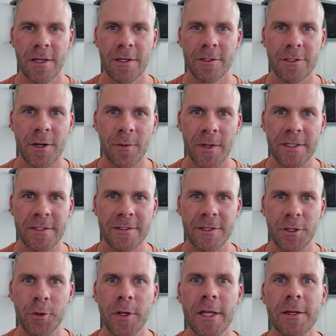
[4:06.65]
So it's,
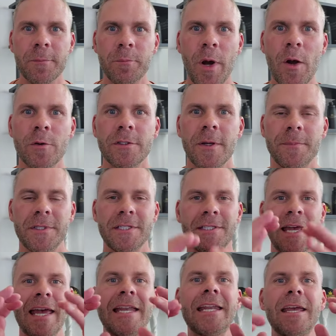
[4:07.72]
you can post up to
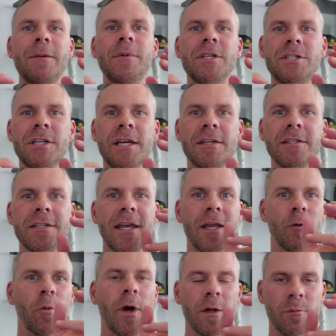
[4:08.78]
ten images
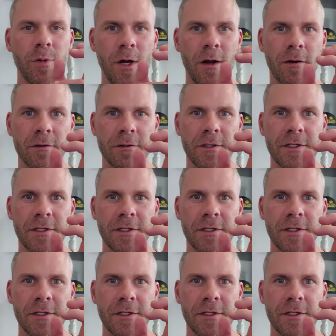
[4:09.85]
in one post.